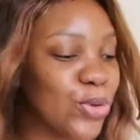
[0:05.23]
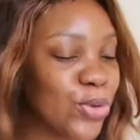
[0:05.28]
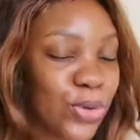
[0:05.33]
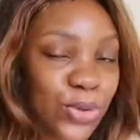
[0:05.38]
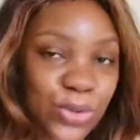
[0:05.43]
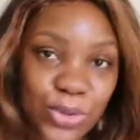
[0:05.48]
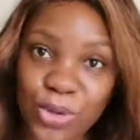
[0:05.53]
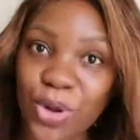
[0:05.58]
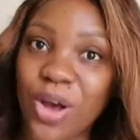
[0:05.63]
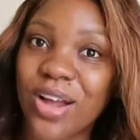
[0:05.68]
You
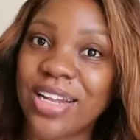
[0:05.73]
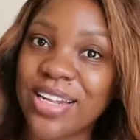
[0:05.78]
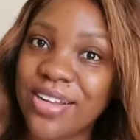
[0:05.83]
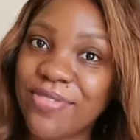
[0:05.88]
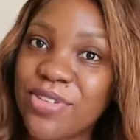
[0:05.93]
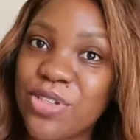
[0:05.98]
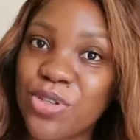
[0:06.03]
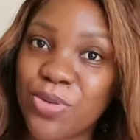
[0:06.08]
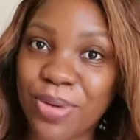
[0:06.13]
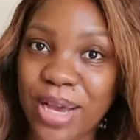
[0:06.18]
do not
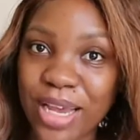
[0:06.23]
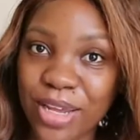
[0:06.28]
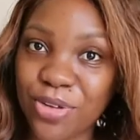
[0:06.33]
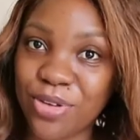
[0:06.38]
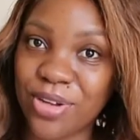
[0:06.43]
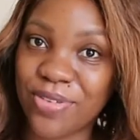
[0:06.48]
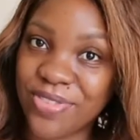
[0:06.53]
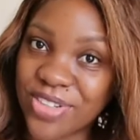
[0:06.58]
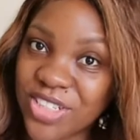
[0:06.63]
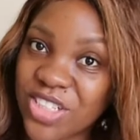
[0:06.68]
live in Dubai.
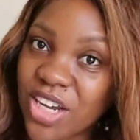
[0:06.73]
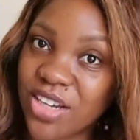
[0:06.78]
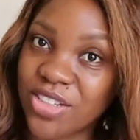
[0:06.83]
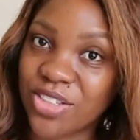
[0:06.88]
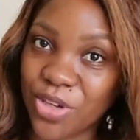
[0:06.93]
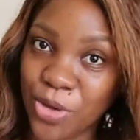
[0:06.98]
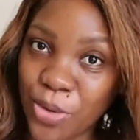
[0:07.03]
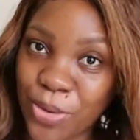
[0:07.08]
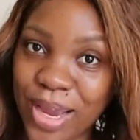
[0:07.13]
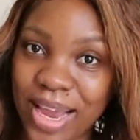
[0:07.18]
You live in
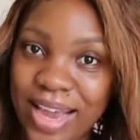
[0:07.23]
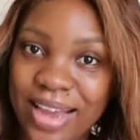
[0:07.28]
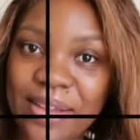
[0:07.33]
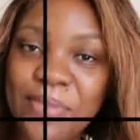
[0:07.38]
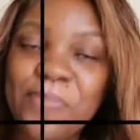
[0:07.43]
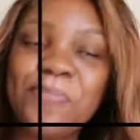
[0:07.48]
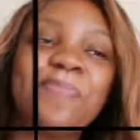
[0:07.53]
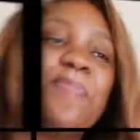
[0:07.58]
Sharjah, okay?